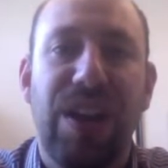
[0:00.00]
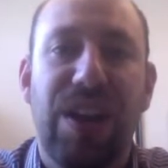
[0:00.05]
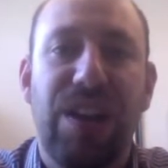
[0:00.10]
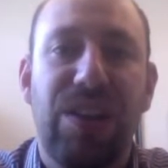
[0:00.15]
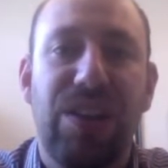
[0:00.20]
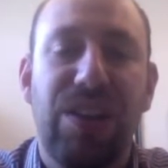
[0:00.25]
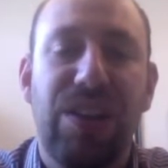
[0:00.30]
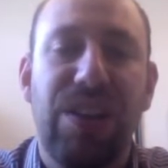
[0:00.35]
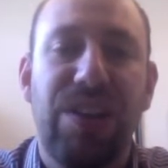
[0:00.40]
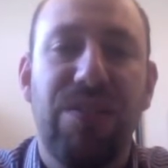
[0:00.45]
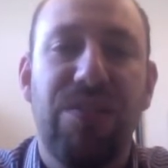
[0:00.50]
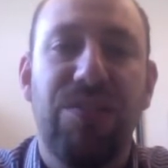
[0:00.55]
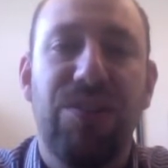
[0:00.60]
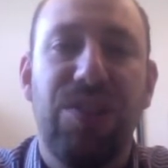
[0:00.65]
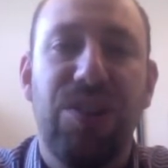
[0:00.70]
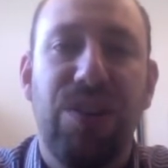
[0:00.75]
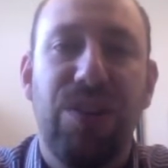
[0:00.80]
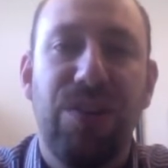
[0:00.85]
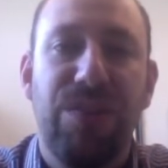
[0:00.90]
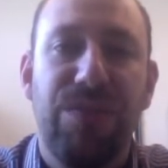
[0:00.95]
clear
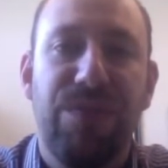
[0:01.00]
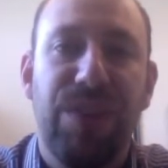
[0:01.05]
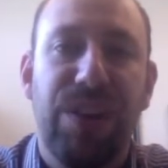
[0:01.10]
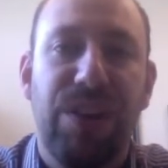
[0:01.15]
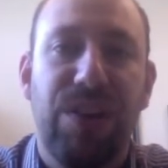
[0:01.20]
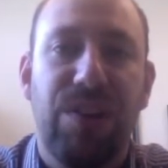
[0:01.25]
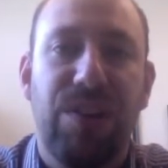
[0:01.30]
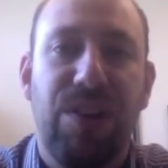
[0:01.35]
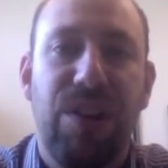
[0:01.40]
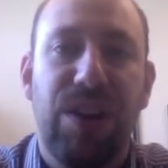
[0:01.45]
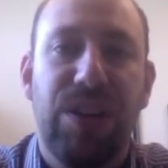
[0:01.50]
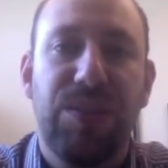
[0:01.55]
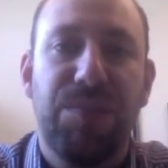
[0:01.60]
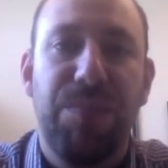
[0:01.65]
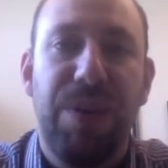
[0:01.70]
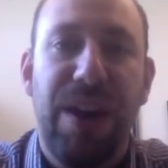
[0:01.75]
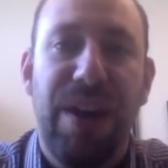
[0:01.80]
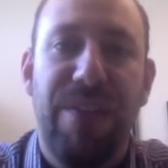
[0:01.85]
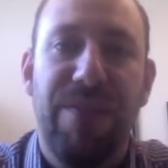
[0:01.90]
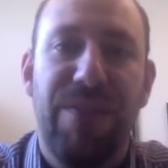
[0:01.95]
dollar figure cost
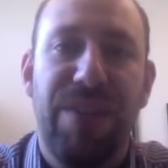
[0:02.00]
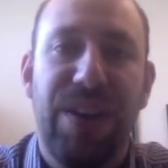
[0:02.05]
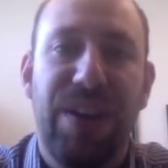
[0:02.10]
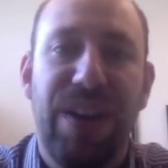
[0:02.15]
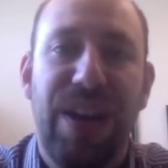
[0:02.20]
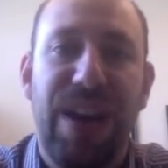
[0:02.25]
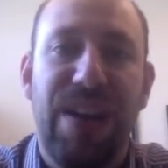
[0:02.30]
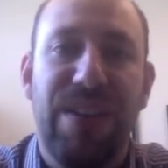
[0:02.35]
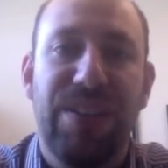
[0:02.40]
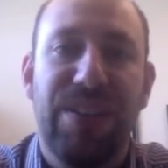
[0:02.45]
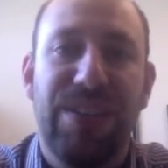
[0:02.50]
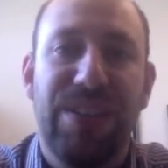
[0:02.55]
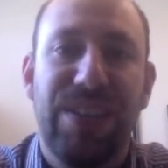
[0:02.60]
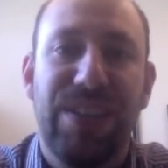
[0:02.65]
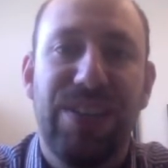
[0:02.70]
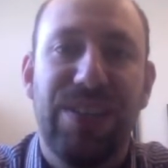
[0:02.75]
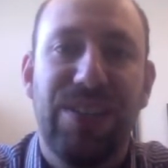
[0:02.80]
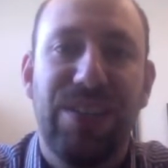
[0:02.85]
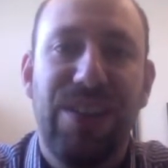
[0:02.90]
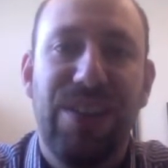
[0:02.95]
benefit
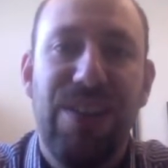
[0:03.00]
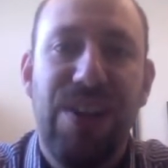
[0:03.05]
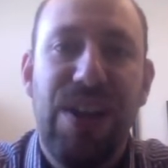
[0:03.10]
analysis.